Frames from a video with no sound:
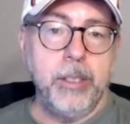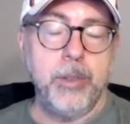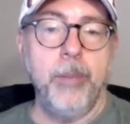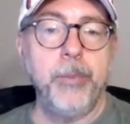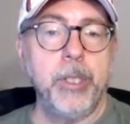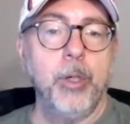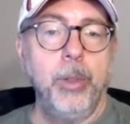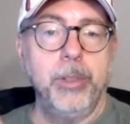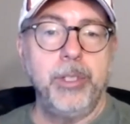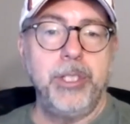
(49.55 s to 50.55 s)
there's something
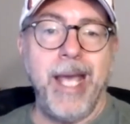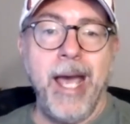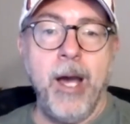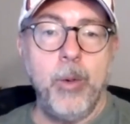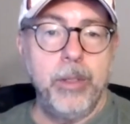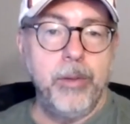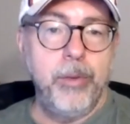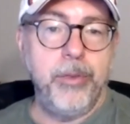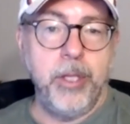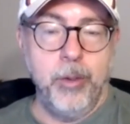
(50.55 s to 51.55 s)
called Dow
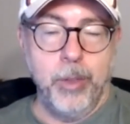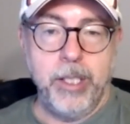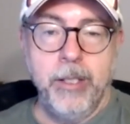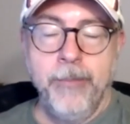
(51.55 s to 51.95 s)
Theory.